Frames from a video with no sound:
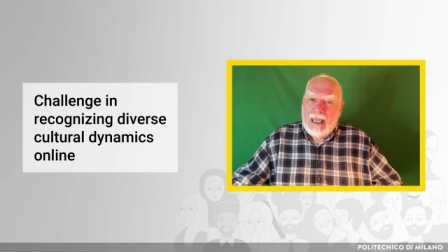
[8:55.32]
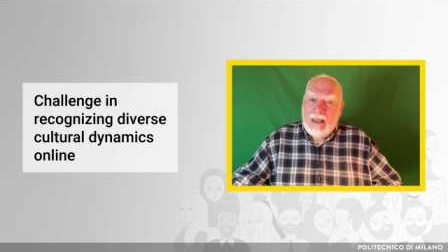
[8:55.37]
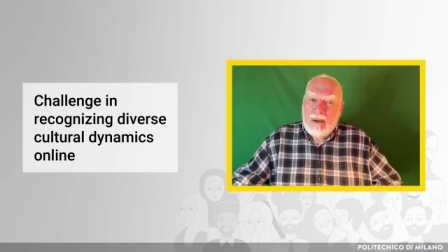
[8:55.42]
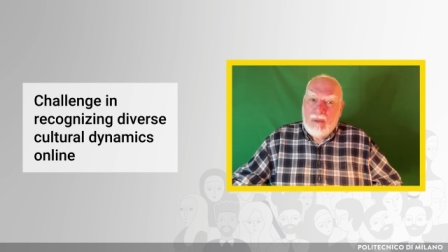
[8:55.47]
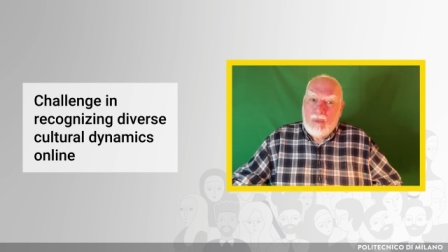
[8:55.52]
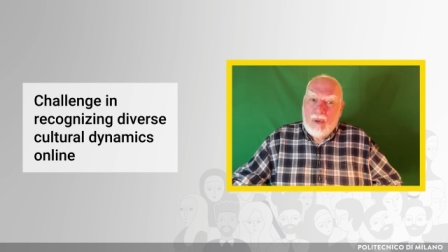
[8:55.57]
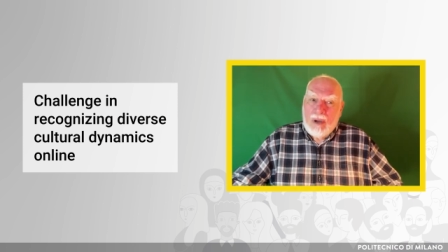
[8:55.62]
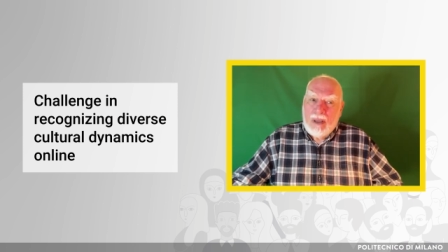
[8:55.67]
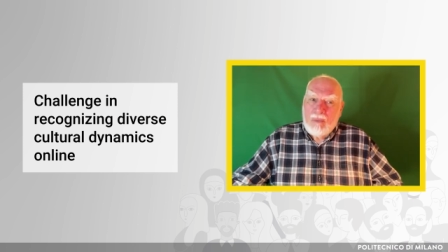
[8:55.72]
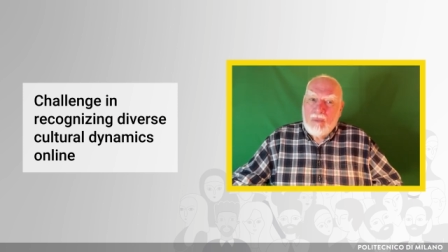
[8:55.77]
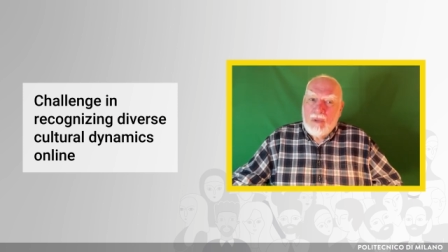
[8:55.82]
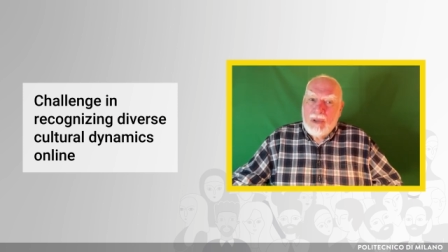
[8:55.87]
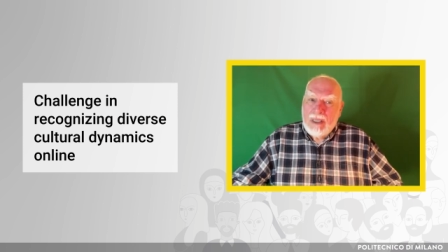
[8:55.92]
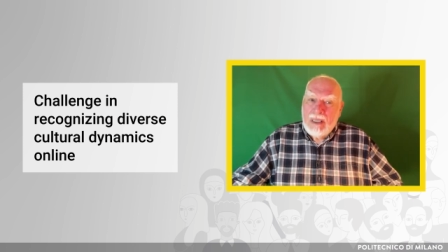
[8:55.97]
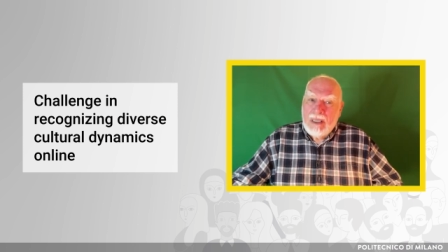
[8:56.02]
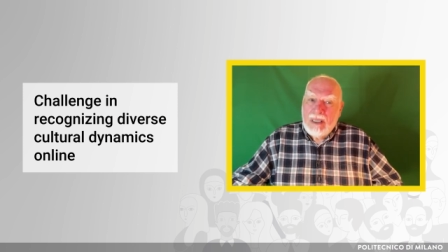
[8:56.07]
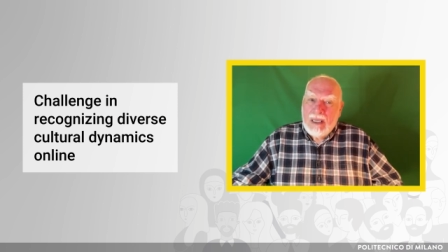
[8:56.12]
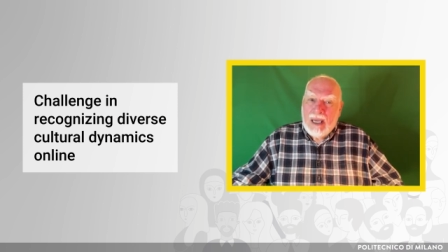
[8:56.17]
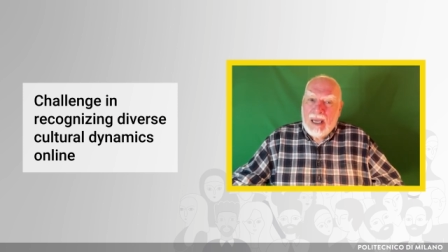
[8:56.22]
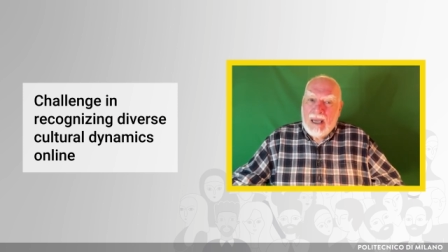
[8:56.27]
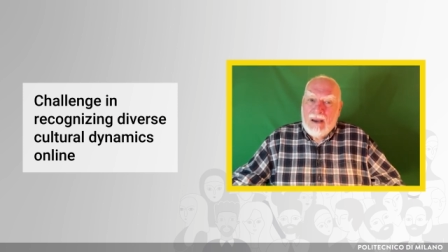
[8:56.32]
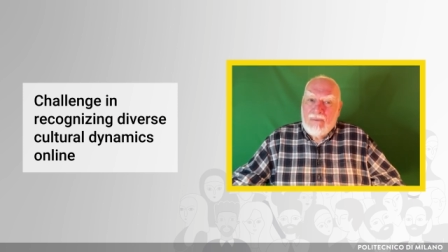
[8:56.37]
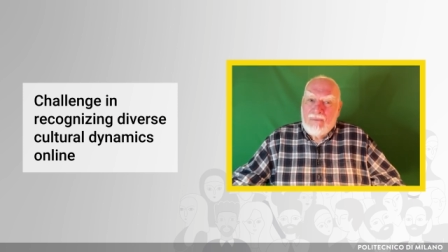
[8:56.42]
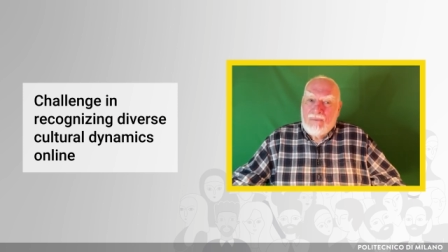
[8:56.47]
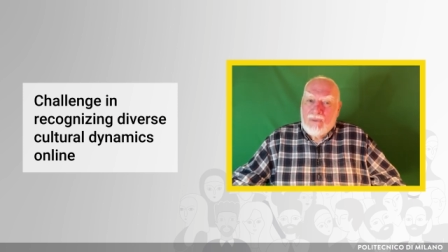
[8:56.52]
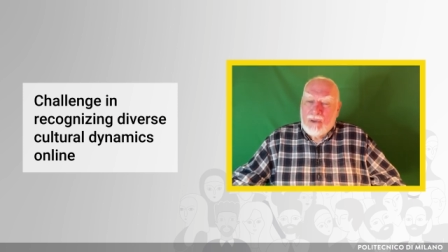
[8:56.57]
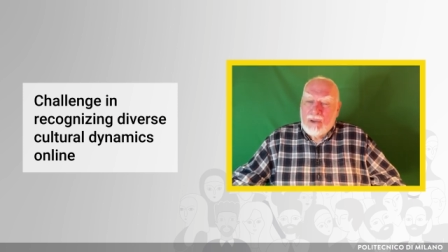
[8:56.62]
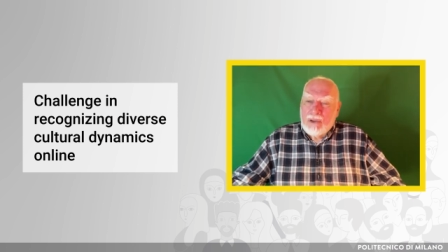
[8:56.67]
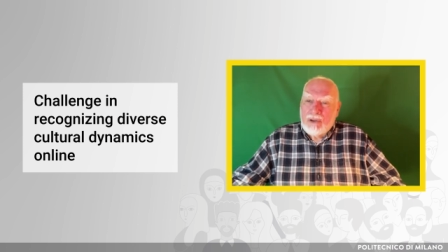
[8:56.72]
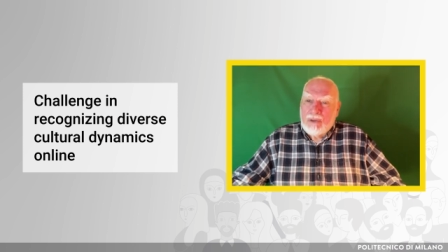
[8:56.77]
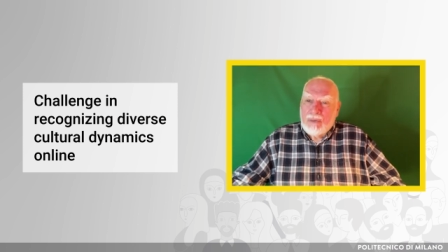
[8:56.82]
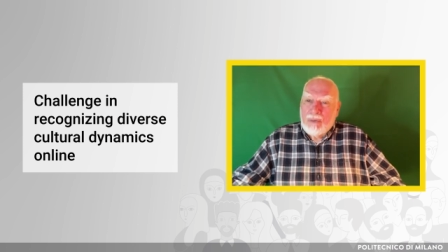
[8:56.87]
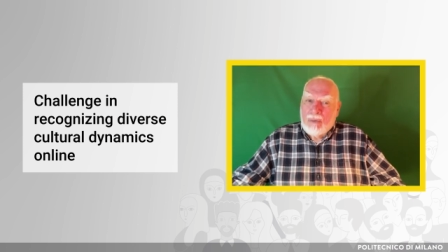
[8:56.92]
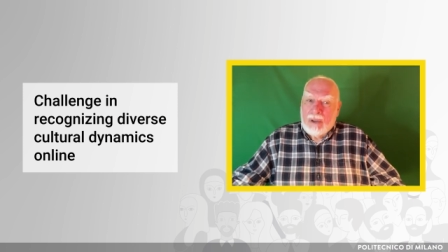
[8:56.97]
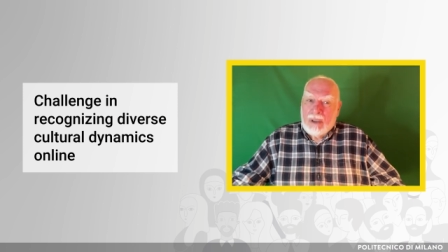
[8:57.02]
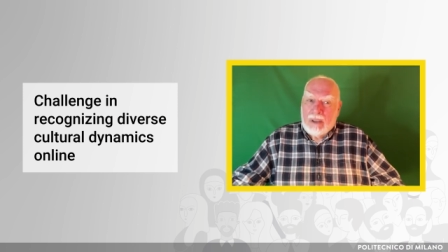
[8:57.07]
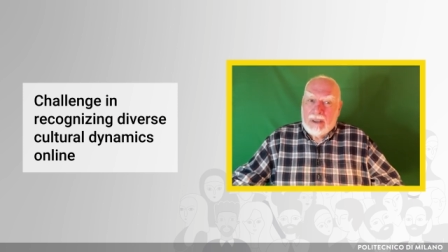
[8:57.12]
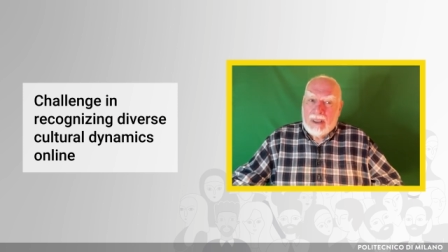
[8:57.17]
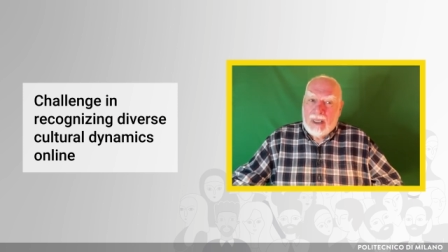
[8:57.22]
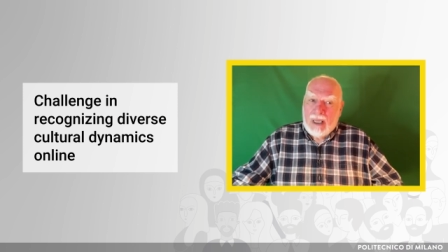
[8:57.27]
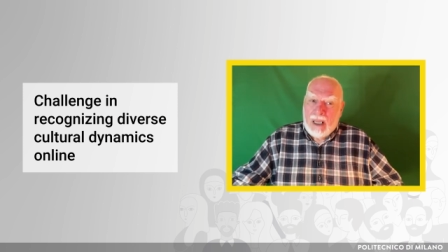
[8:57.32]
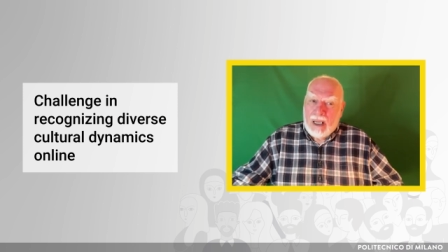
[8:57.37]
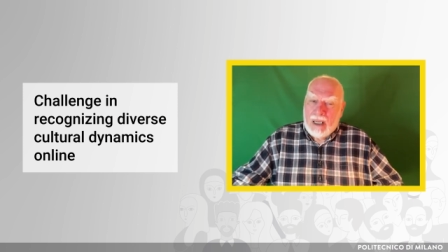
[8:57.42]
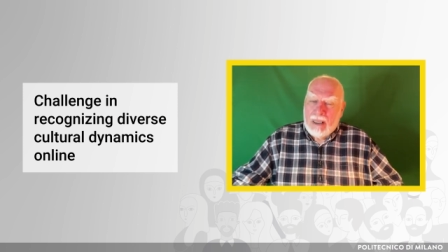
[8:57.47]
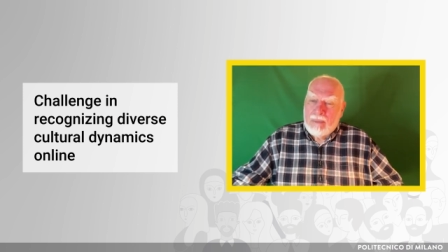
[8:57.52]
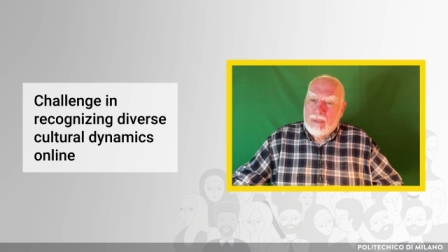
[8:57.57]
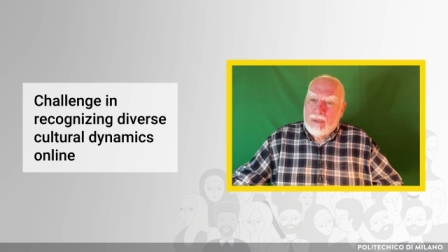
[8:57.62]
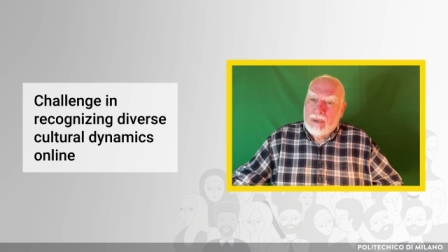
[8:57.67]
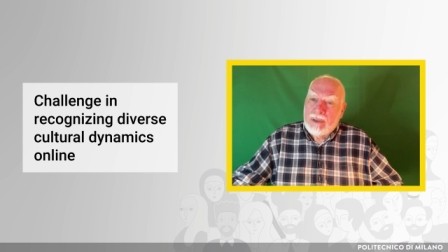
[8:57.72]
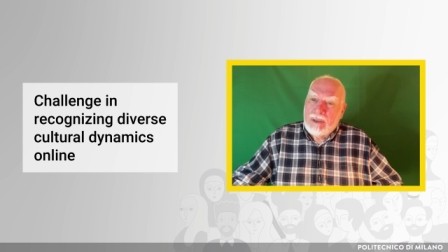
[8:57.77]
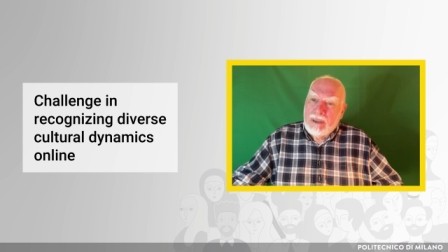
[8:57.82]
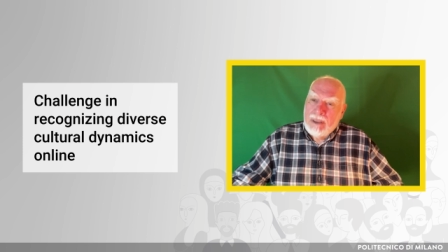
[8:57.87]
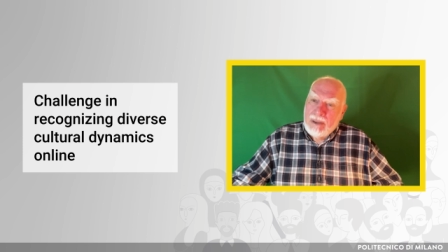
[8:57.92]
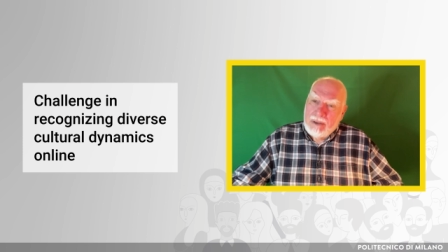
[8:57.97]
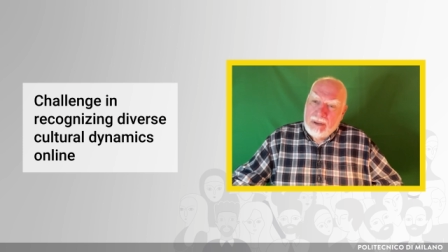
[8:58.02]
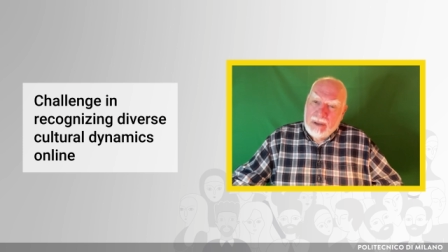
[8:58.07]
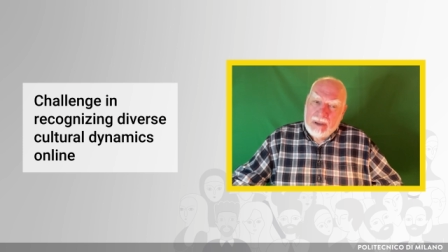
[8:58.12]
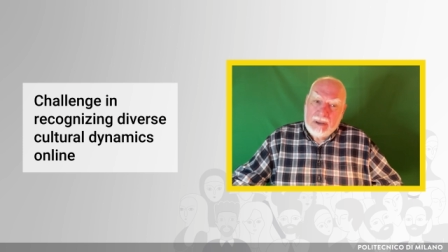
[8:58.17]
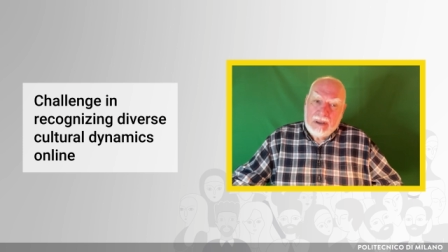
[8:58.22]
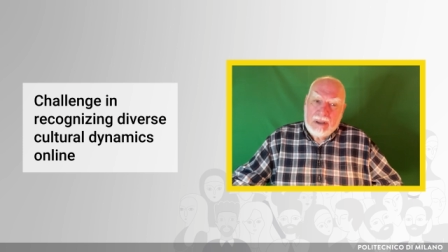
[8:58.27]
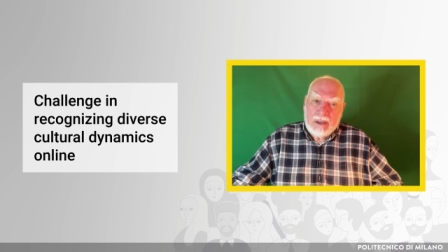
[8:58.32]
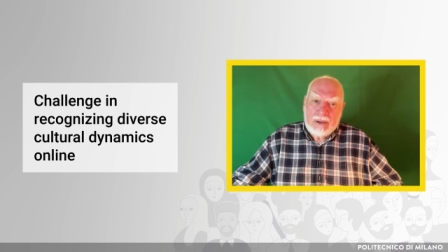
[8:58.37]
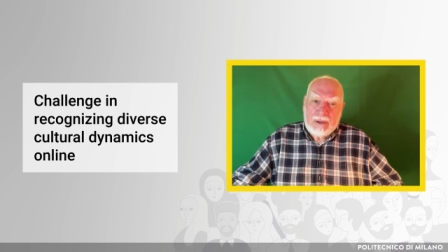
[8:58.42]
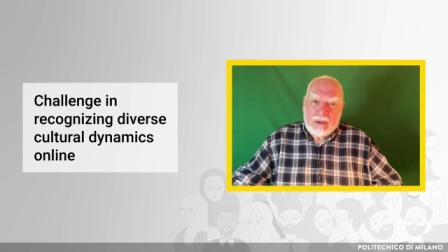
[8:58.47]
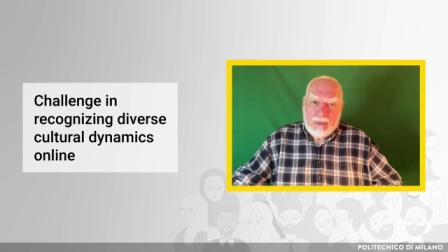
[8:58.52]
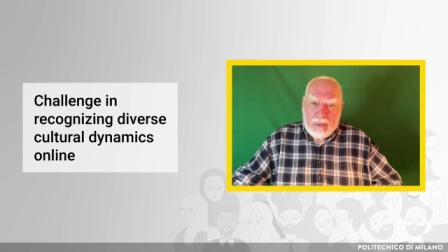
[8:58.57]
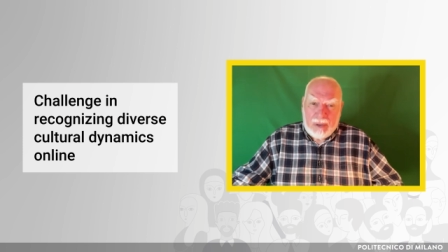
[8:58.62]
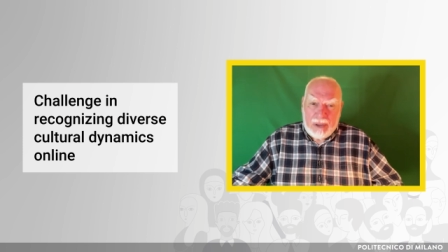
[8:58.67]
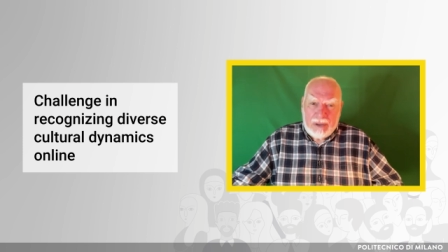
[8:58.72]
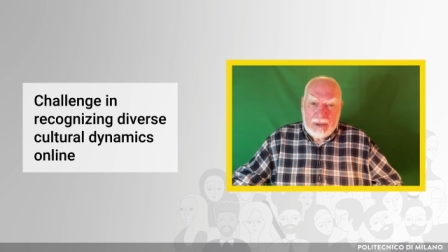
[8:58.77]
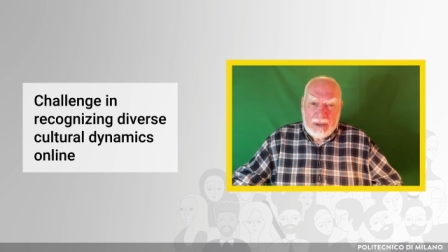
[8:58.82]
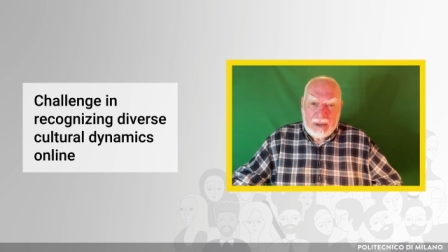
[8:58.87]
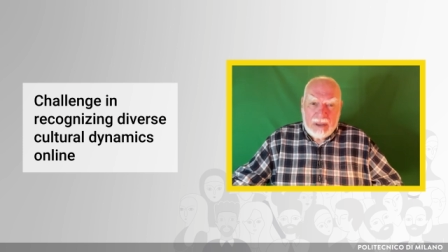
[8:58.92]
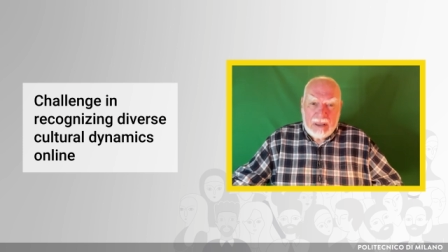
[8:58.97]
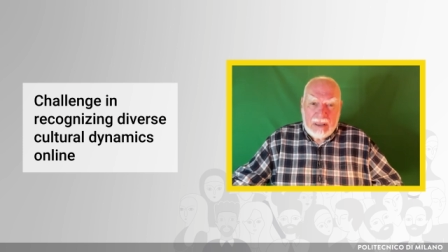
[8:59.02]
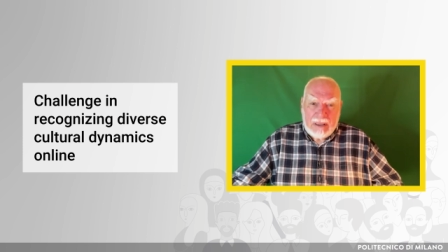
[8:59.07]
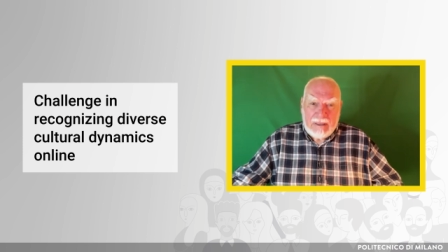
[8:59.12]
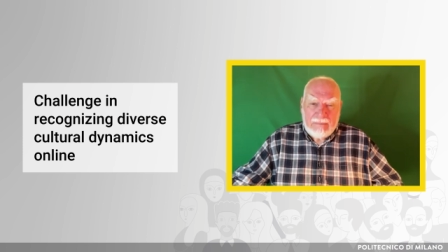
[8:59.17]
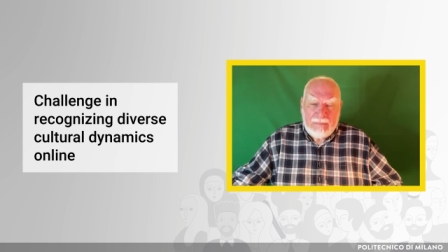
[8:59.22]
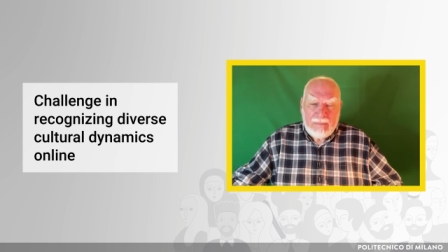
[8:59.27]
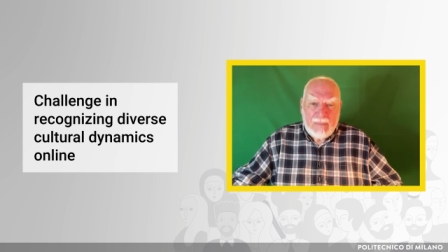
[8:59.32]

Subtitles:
when we have virtual and hybrid teaching situations.